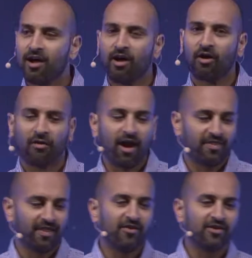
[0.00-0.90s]
All right,
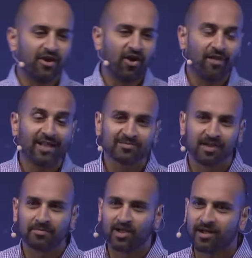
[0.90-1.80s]
there you go. That's what
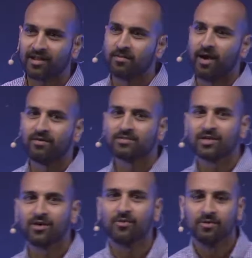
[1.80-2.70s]
I'm talking about.
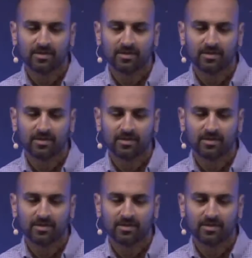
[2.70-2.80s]
So